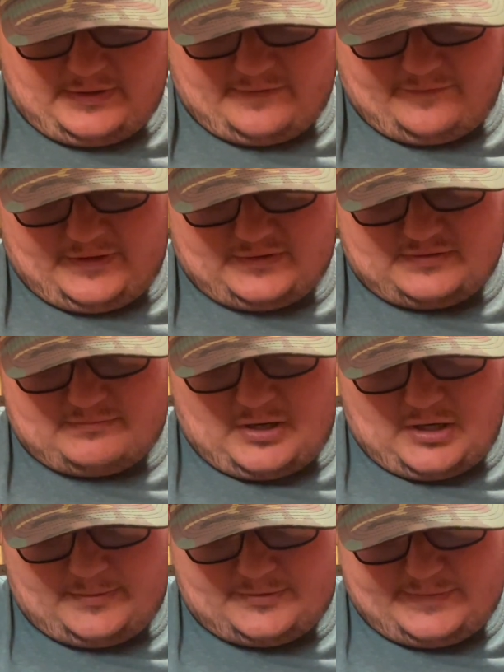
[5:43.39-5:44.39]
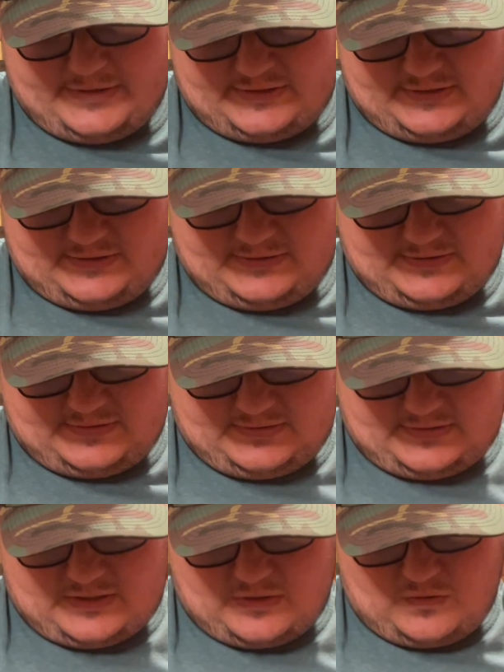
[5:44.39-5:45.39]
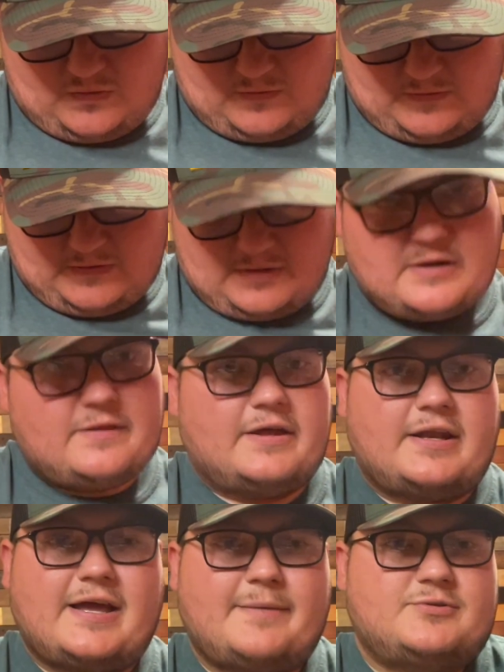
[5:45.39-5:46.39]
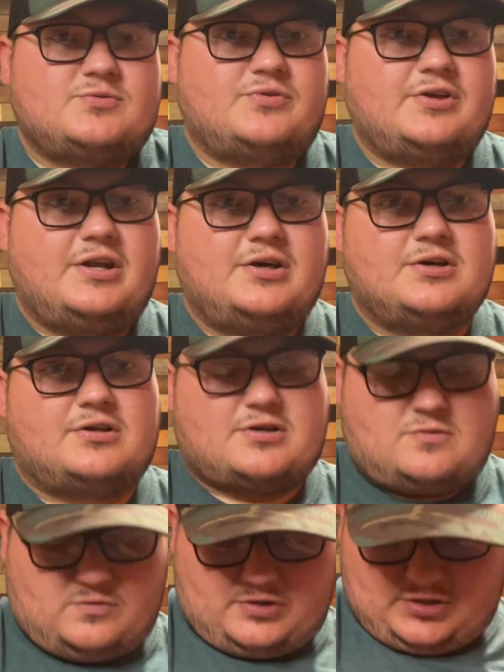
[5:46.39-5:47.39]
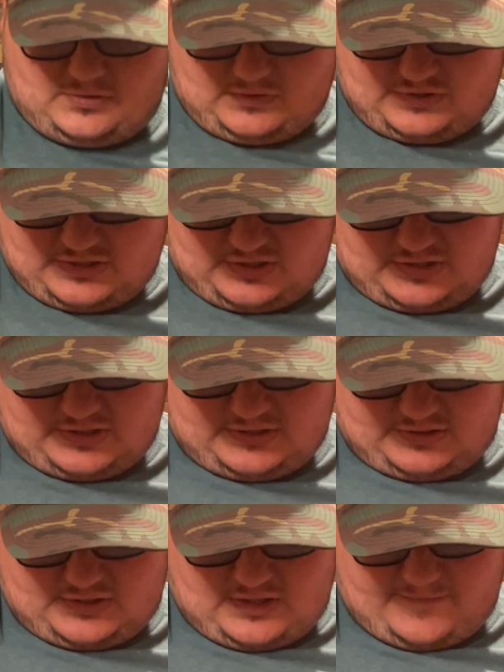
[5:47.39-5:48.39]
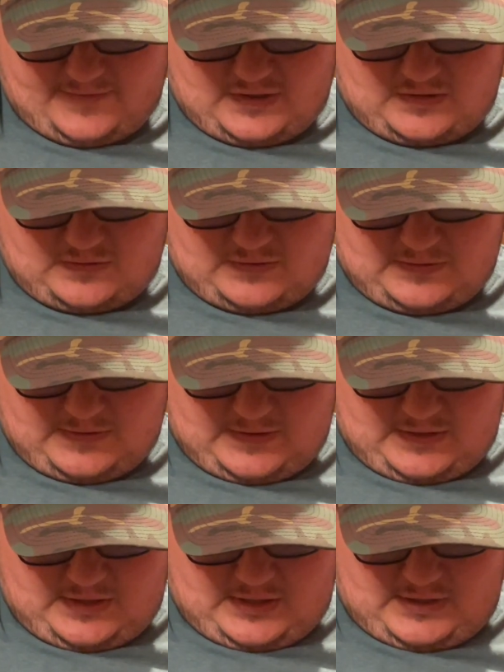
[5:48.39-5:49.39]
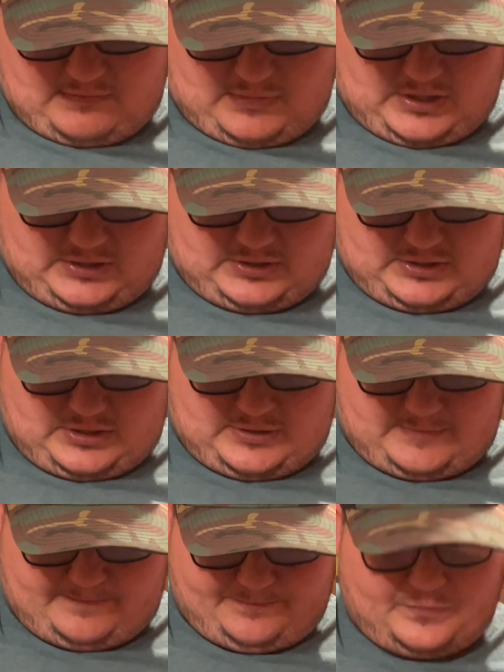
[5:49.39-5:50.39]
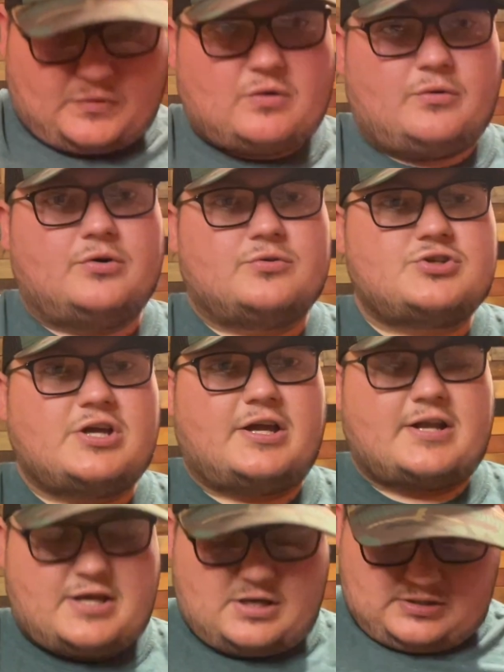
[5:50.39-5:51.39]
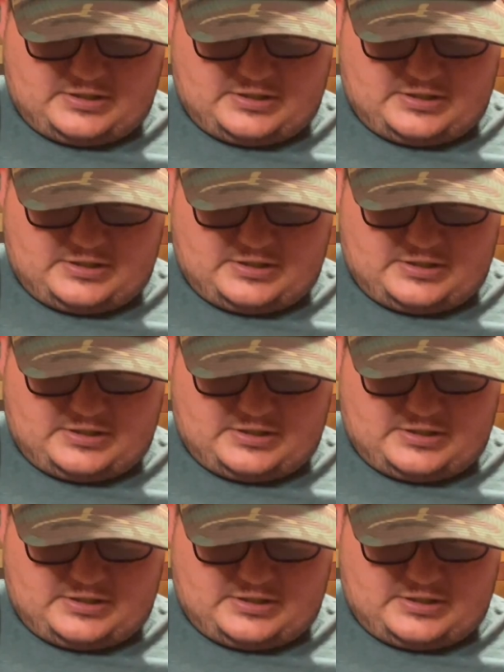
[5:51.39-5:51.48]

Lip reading: got some barbs missing. So that happens with any hook though. We're not gonna say that it's their fault, but we're gonna check it out,